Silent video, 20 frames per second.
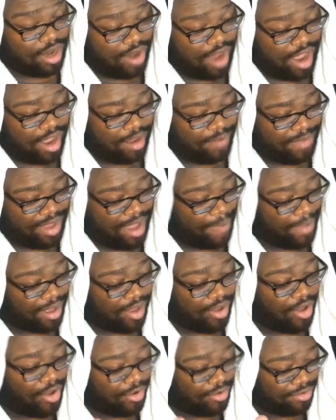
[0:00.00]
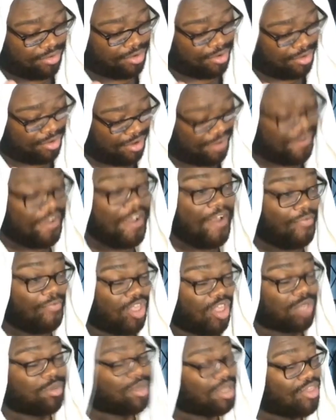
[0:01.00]
all right? I mean, I'm not gonna go,
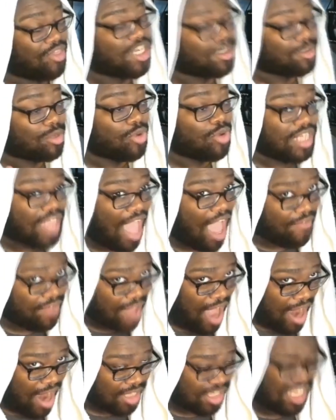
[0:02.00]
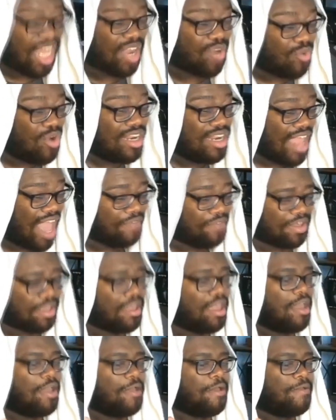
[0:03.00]
this be really heavy, honestly, like really
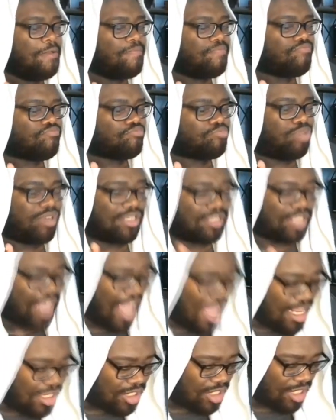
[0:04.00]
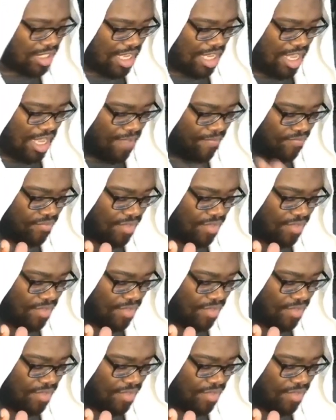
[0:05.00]
heavy. Potentially,